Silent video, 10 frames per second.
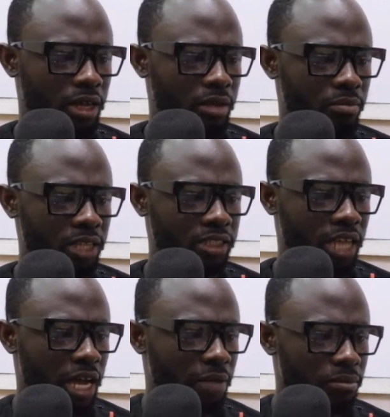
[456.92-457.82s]
please,
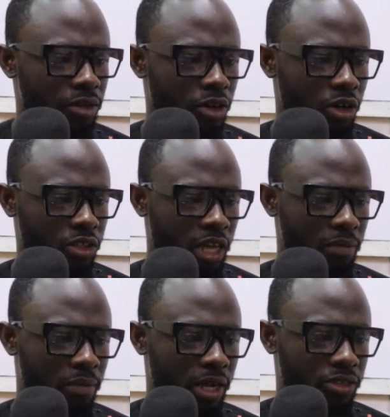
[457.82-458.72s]
I'm not
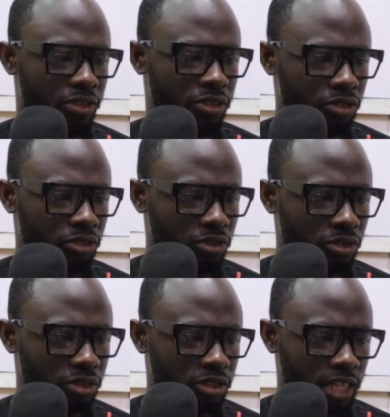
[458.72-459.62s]
about to
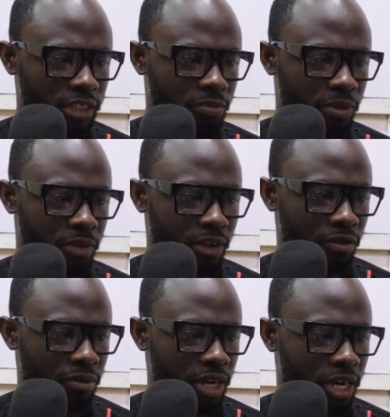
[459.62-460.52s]
start prepare for
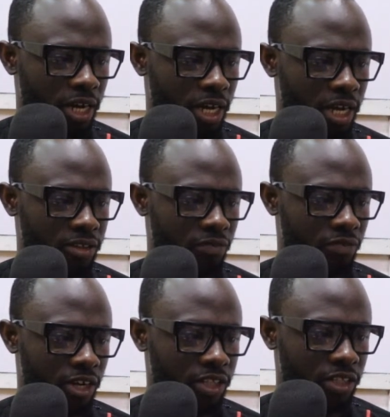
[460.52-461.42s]
man accounting and
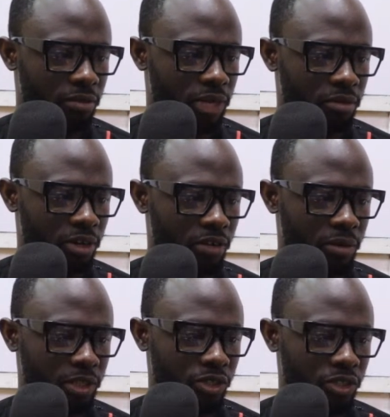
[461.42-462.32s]
financial management November
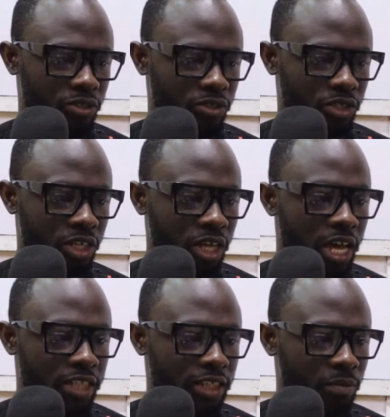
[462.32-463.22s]
2020.
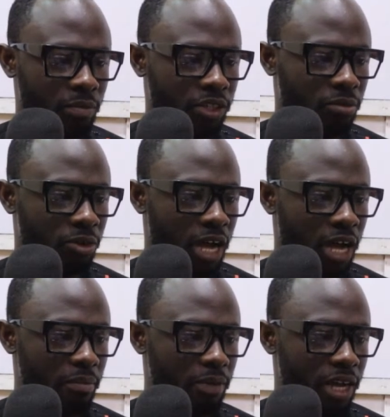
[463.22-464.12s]
Is it possible I
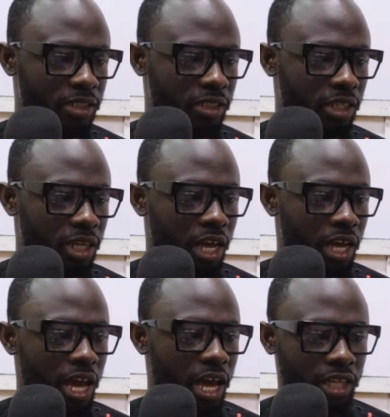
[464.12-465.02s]
pass?
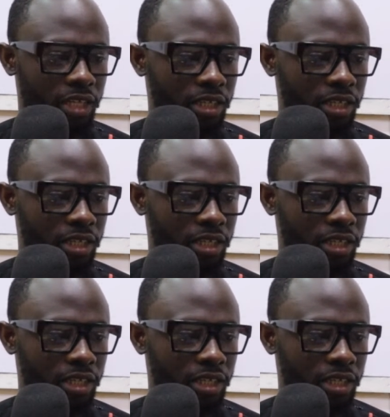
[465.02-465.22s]
Hey,